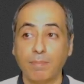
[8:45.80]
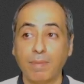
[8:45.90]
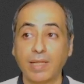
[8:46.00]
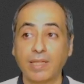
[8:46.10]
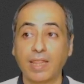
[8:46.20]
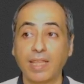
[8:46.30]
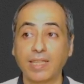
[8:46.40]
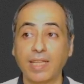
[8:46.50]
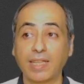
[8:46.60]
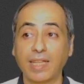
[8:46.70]
But the
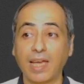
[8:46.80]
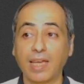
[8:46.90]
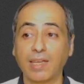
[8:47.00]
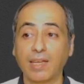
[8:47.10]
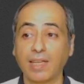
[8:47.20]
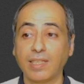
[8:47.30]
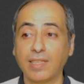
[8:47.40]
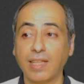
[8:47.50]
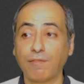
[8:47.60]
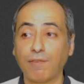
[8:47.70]
thing that I
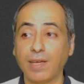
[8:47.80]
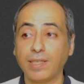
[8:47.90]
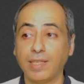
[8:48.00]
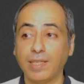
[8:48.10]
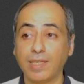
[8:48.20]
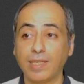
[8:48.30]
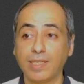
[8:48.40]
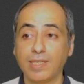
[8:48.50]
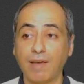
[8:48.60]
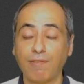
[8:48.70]
did not find here
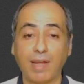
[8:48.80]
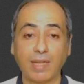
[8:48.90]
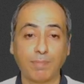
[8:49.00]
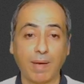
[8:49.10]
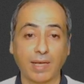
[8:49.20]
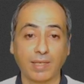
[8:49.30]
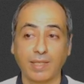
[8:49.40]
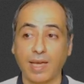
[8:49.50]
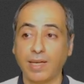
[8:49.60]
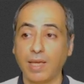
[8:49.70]
is the Flatpak,
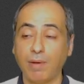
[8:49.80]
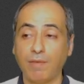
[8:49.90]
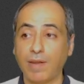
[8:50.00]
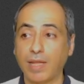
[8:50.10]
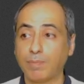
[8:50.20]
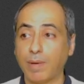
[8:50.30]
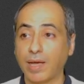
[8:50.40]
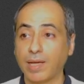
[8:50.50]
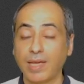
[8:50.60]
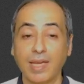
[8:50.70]
the enable
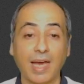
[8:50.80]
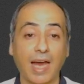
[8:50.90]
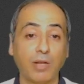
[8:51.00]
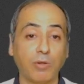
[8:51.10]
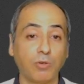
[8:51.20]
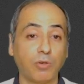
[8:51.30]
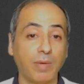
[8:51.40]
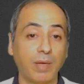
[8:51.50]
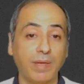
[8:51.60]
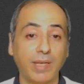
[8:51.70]
Flatpak. I don't know,
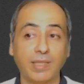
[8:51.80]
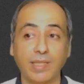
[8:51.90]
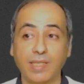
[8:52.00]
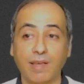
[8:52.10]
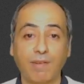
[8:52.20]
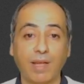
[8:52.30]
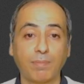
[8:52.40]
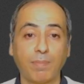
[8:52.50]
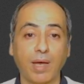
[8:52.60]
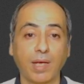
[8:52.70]
maybe it is a
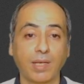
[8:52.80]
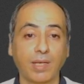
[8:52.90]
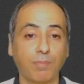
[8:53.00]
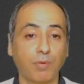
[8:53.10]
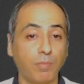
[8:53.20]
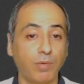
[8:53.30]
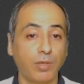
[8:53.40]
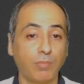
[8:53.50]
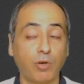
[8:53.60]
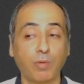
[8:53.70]
Flatpak
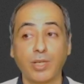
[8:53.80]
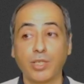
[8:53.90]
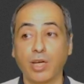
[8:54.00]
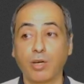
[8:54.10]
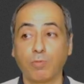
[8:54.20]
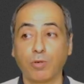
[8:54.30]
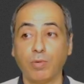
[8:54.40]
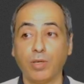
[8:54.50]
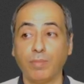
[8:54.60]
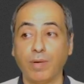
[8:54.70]
problem or Manjaro
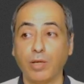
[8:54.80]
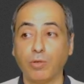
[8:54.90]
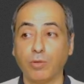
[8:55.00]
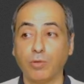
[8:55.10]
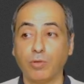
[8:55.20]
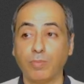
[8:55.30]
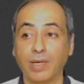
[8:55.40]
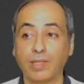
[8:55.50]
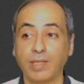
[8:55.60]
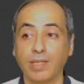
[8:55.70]
problem, I don't know,
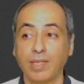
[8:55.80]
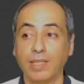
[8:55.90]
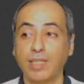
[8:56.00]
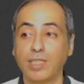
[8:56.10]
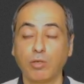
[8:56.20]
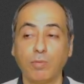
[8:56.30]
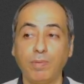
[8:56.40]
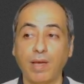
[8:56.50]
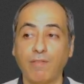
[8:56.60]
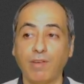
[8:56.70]
but this should
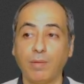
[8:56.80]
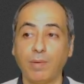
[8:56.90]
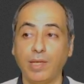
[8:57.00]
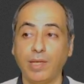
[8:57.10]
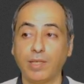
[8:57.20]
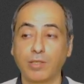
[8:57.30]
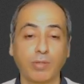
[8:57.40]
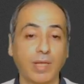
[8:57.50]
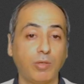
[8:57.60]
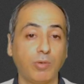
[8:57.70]
be available here so
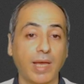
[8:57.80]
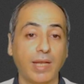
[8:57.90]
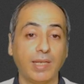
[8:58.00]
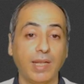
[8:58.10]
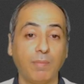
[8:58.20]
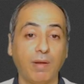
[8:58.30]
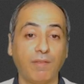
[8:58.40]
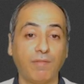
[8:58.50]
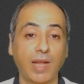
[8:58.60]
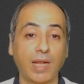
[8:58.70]
that you can enable
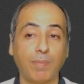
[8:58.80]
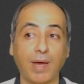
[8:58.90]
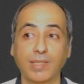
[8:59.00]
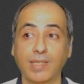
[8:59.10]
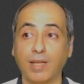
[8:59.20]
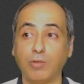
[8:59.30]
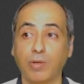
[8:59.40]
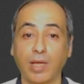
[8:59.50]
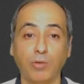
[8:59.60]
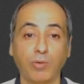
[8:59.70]
the Flatpaks and you
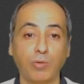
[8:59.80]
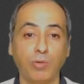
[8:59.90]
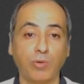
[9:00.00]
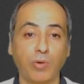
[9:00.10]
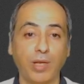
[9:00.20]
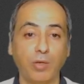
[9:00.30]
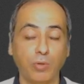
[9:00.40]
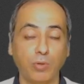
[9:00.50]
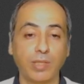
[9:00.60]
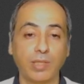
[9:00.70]
can
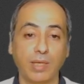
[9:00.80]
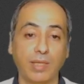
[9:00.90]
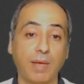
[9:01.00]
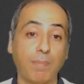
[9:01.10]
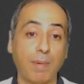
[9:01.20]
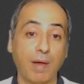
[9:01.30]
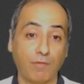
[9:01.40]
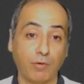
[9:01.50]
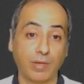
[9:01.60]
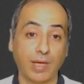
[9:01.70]
use the PAMAC
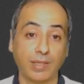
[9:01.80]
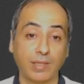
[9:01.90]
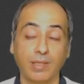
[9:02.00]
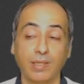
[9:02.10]
for that.